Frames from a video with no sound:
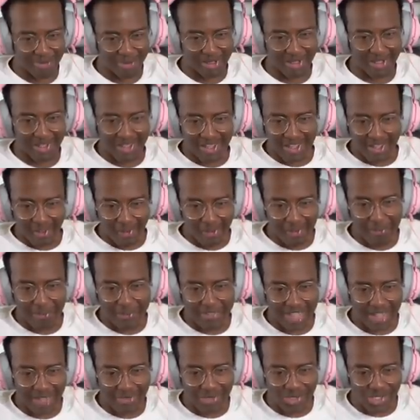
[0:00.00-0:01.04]
from me. Oh,
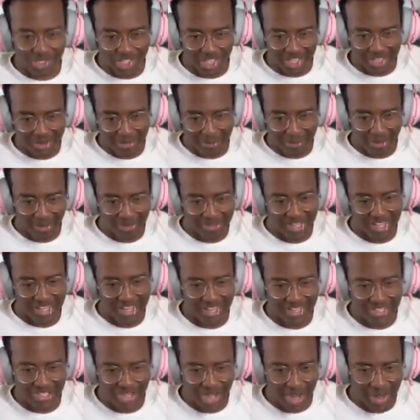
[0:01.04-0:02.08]
put down the shit. You're
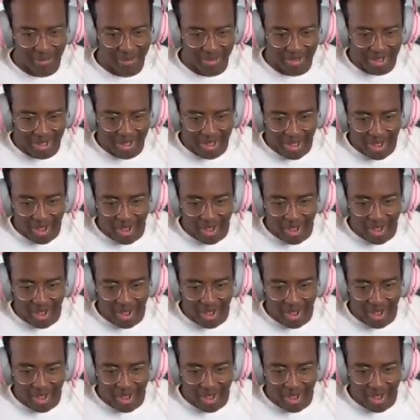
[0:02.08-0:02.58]
building. Good job.